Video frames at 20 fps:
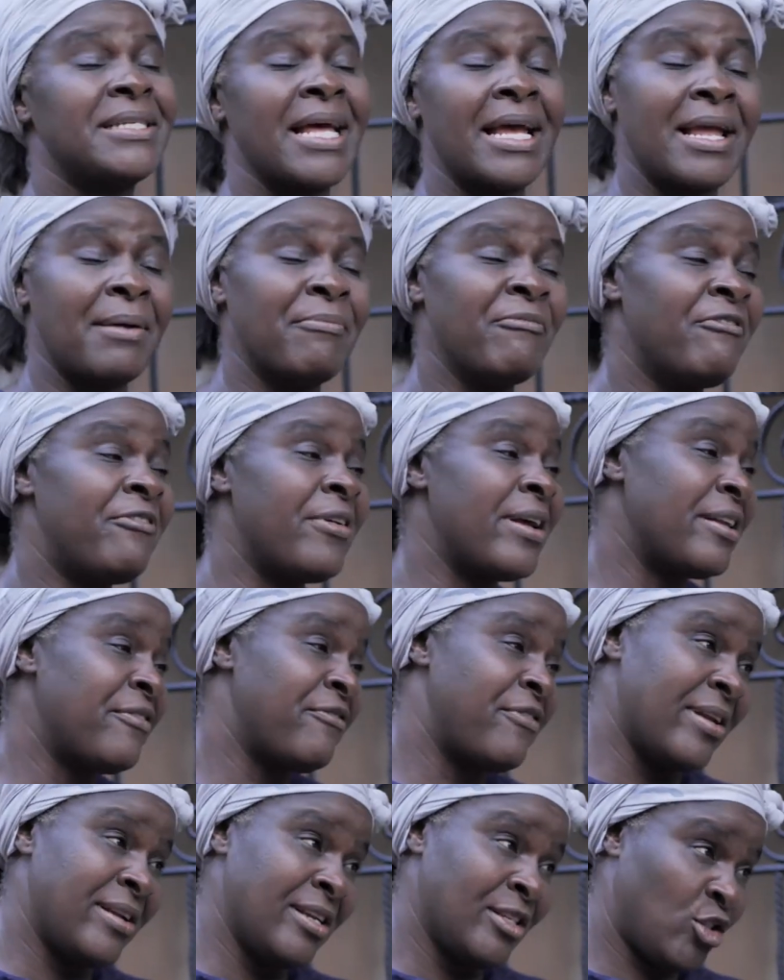I am very,
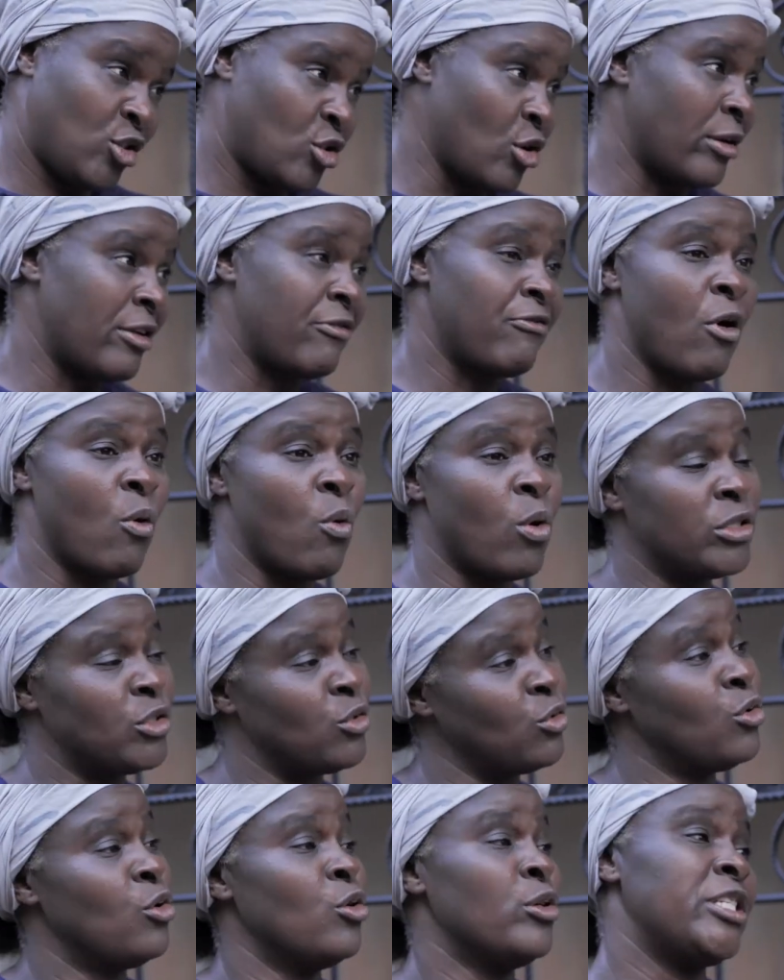very sorry for
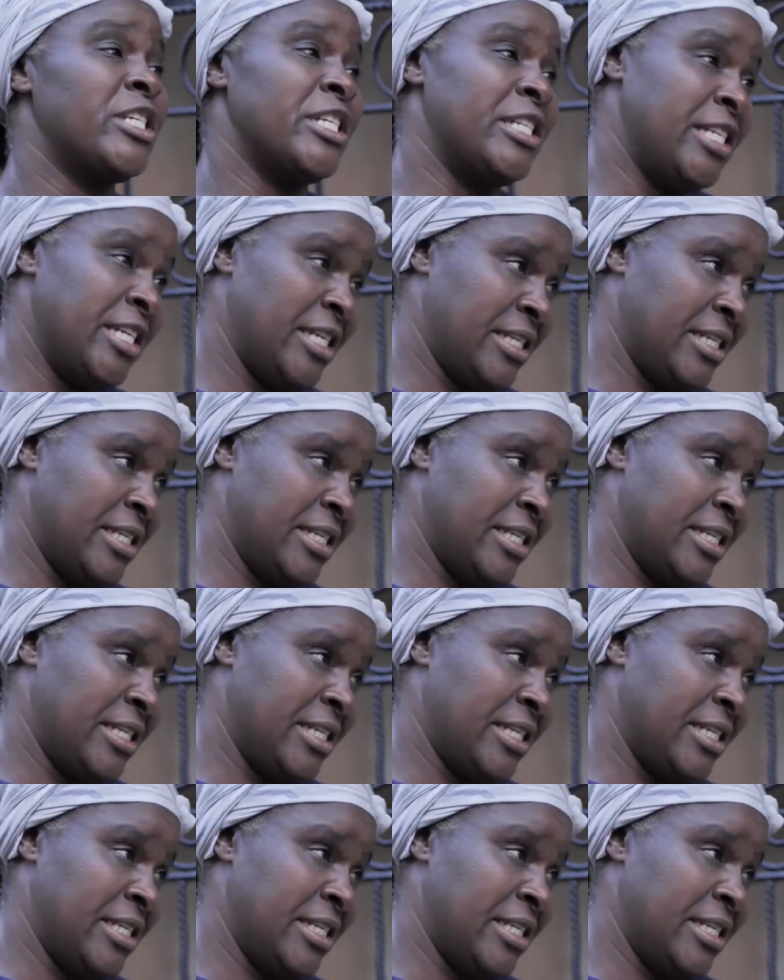what Ugochi